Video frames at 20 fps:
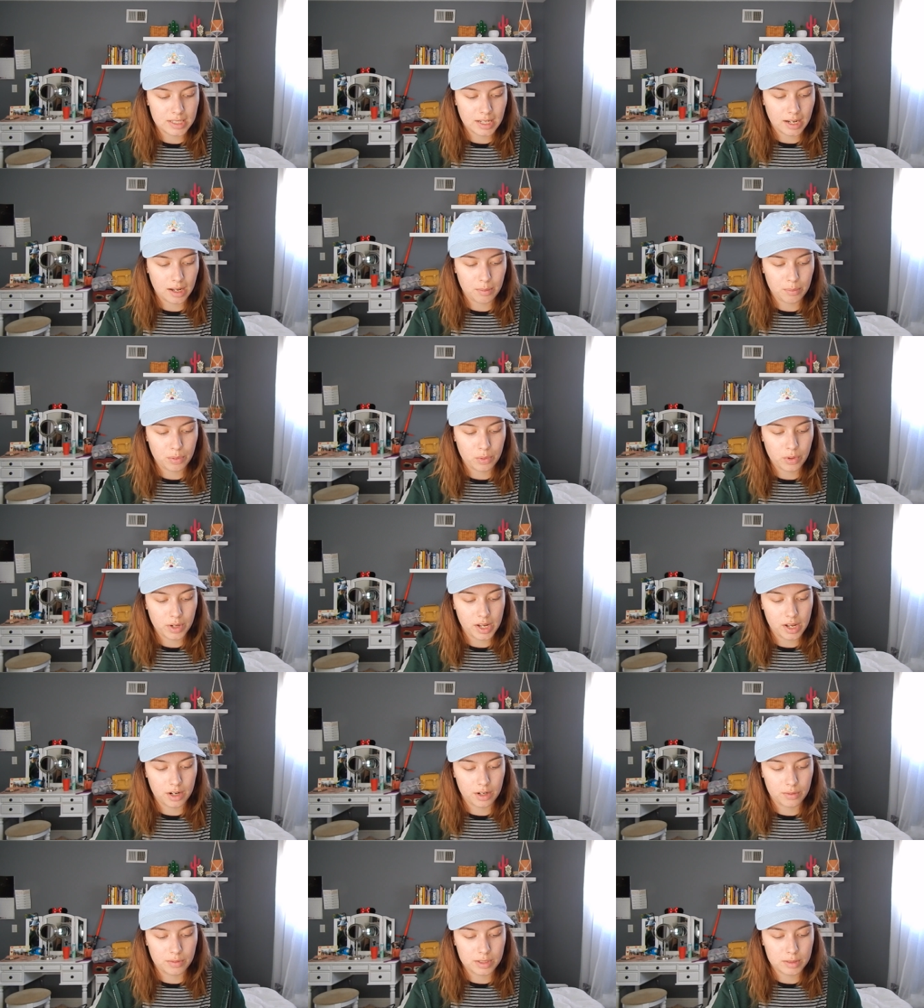my second
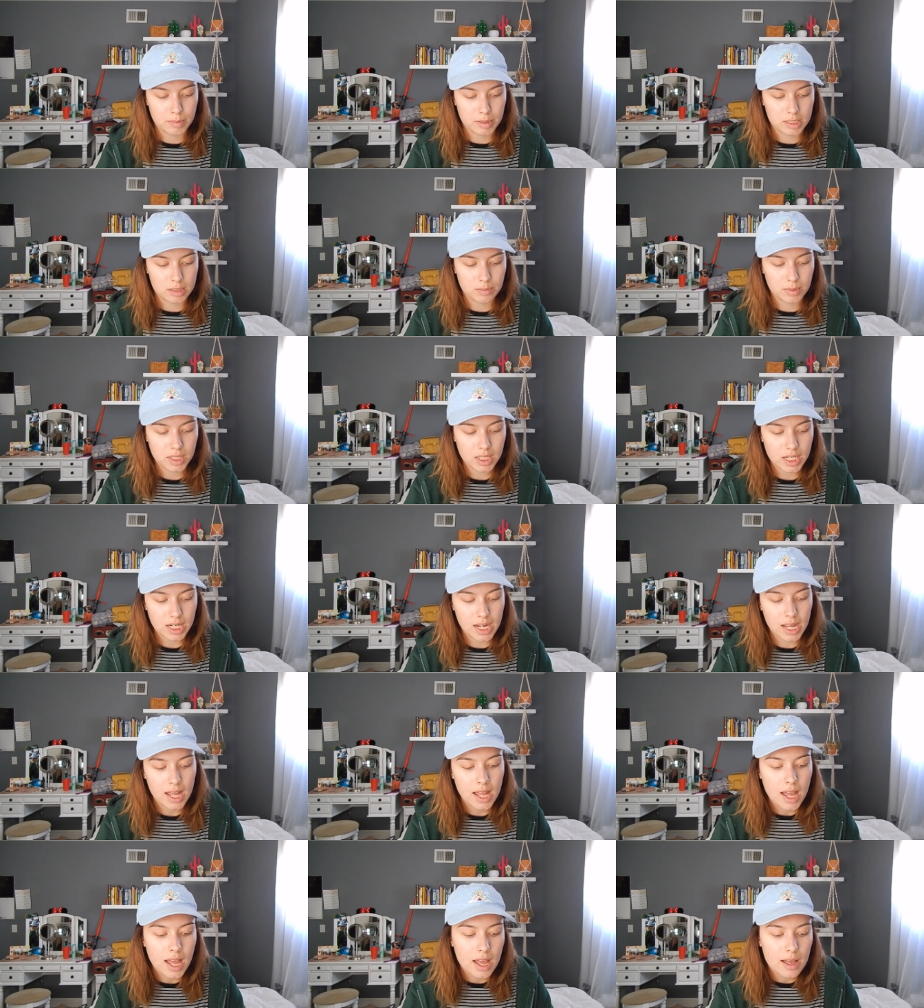point under
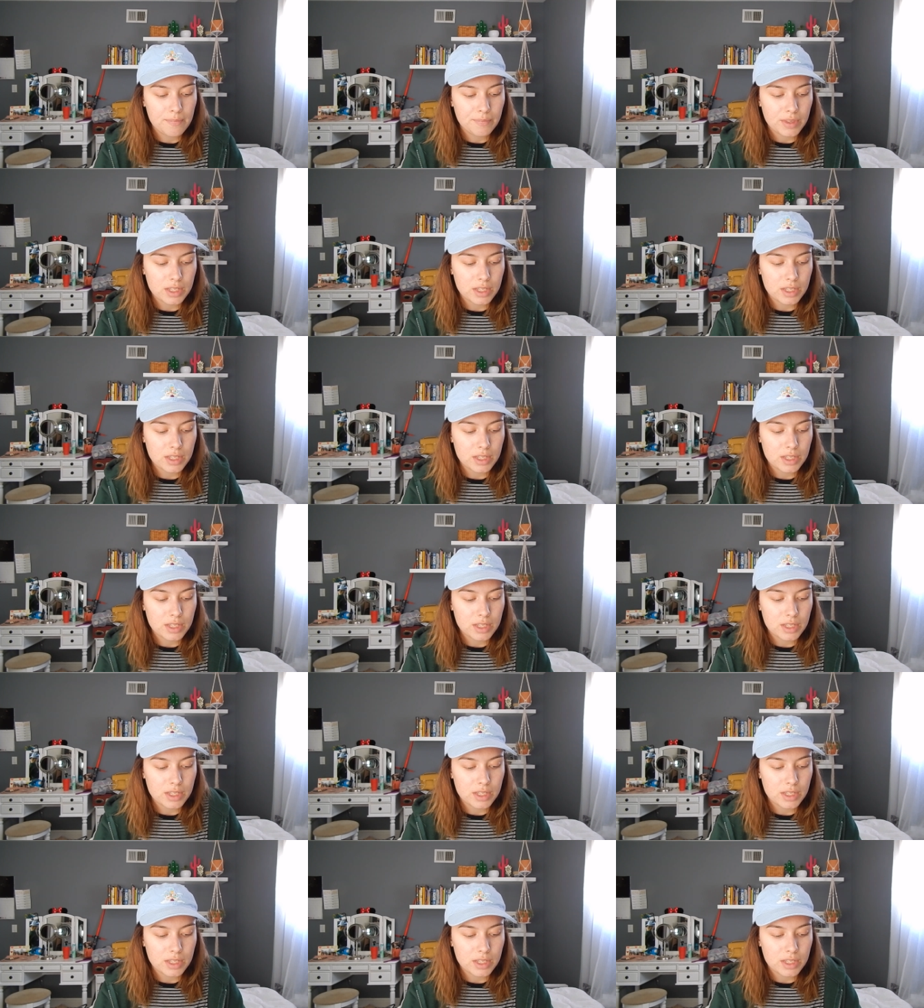responsibility.